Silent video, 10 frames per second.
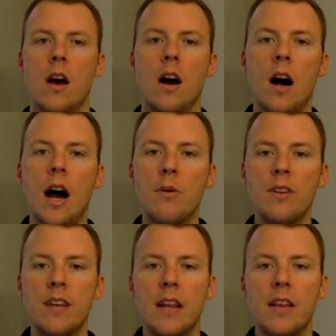I
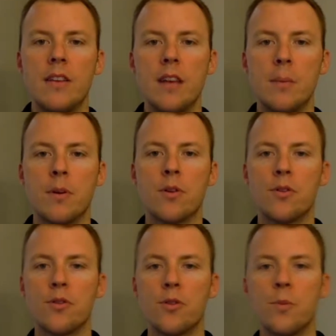would say the
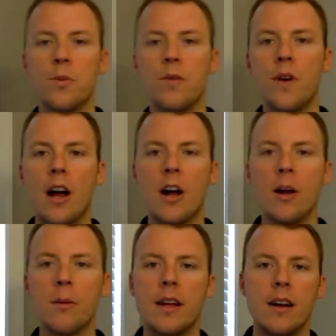typical Drupal
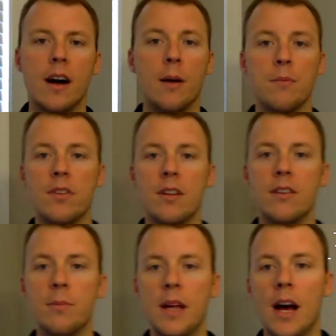environment
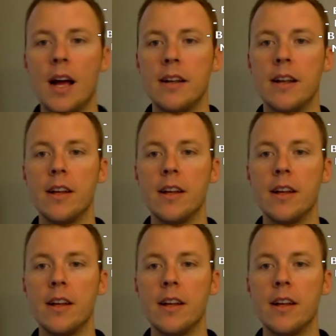sits behind an